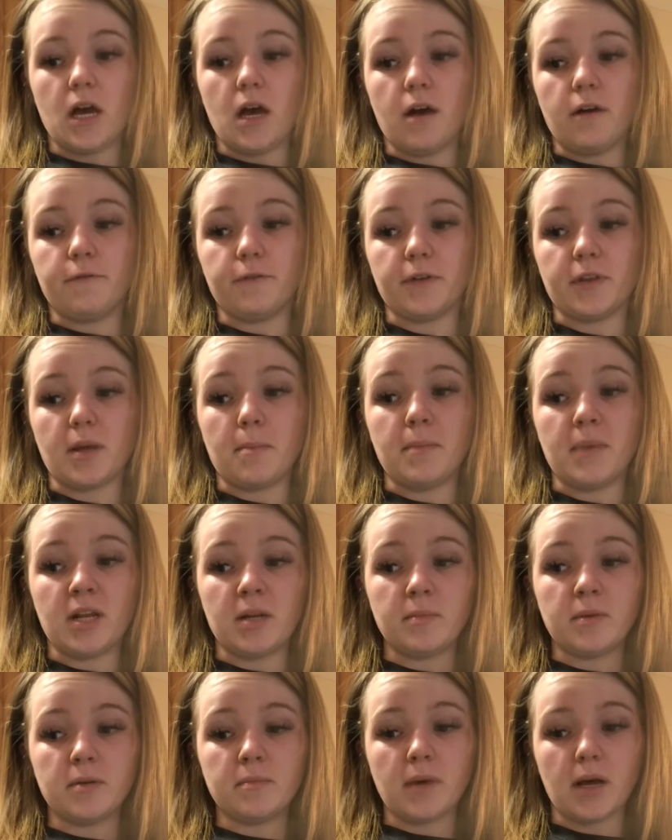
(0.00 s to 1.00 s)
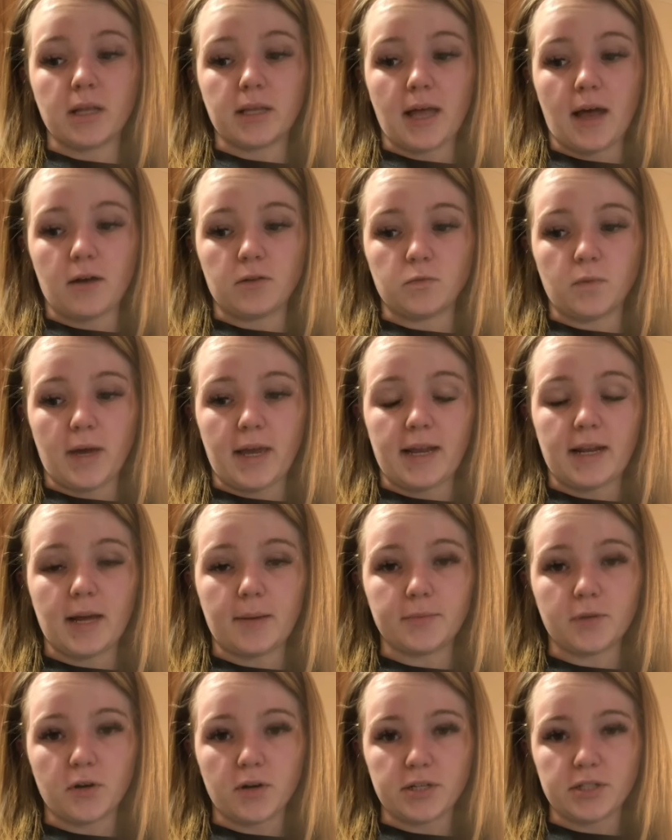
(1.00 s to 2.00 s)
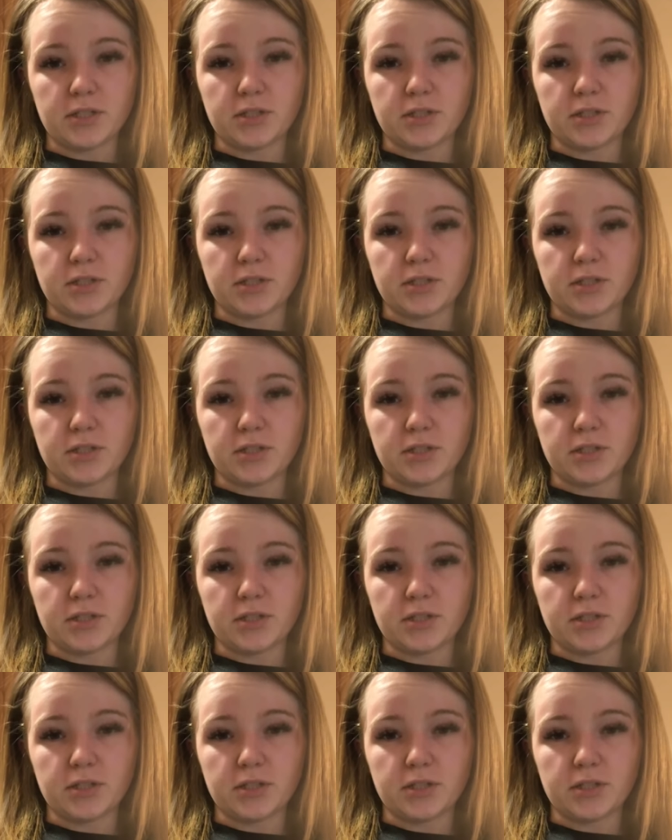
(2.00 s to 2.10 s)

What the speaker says: For the minimum allowed weight, I'm going